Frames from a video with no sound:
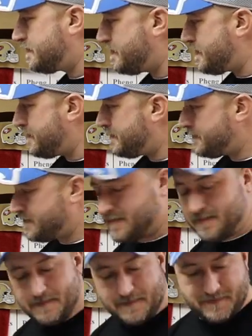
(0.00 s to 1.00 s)

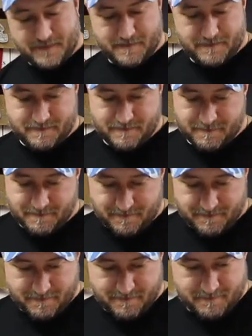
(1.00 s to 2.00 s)

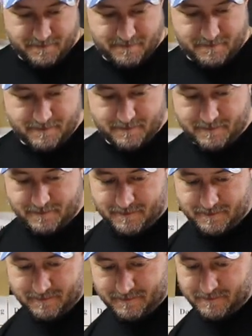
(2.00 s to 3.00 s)

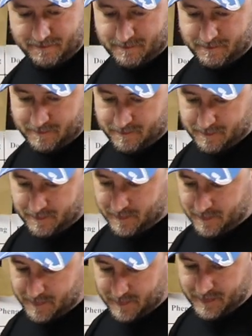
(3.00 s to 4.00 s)

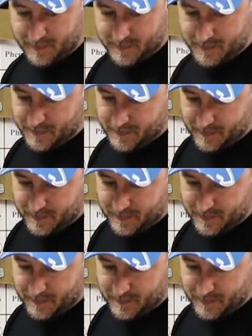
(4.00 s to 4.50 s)
(silent)